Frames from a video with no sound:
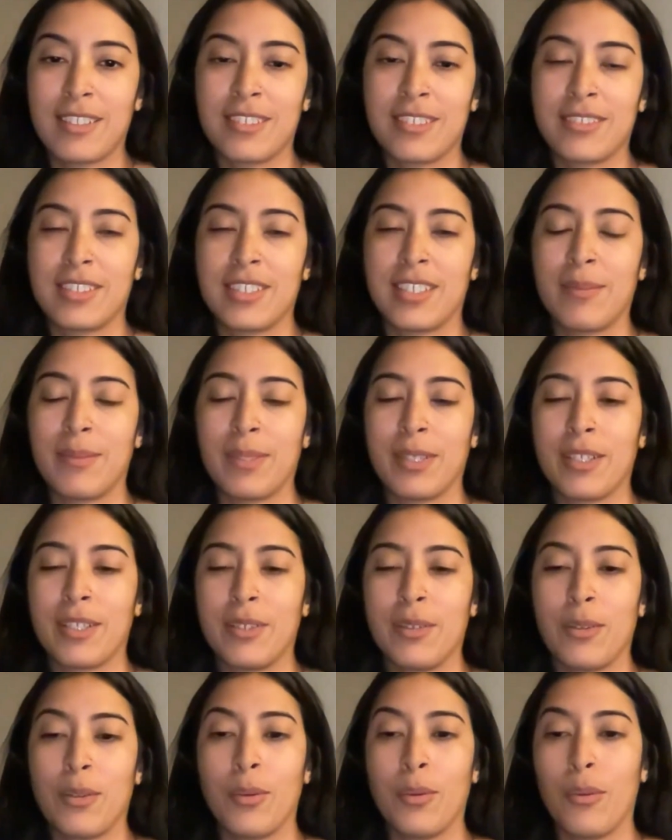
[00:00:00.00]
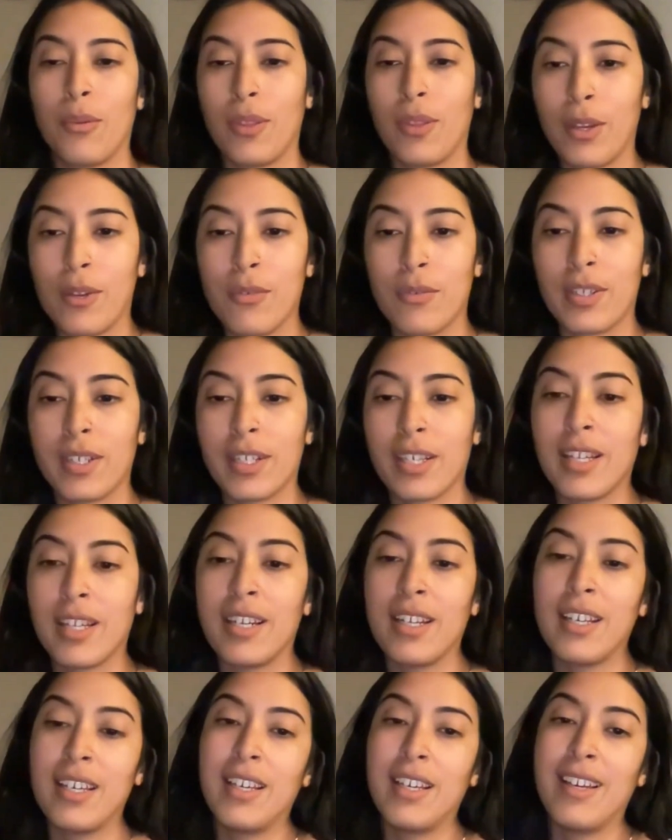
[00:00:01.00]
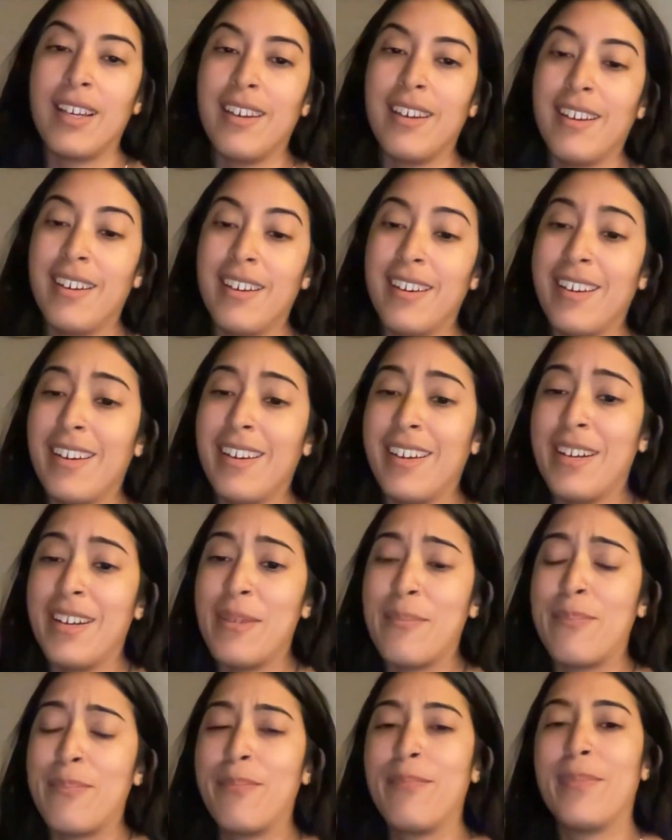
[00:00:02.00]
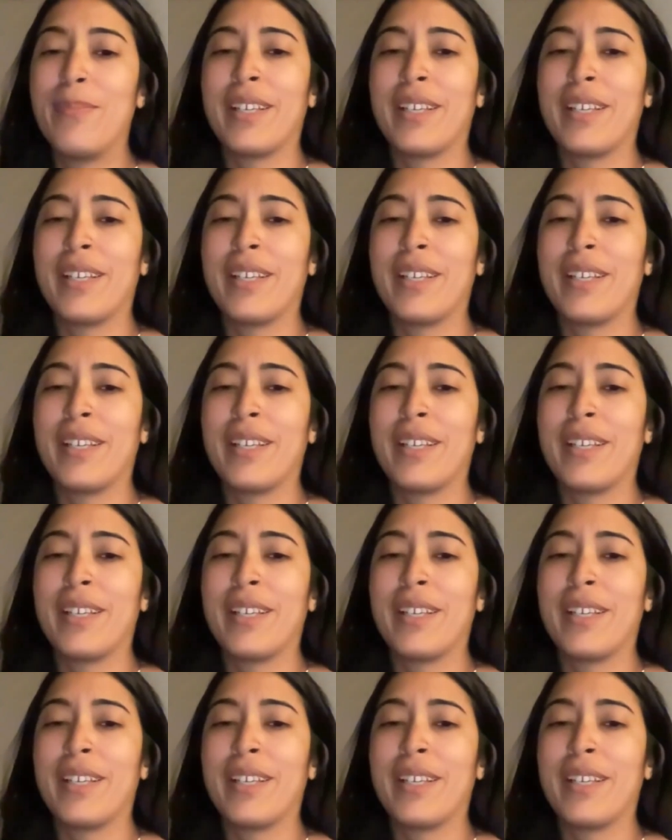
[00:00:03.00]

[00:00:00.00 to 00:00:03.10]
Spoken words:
So I was like, I'm not gonna do the whole thing over again. But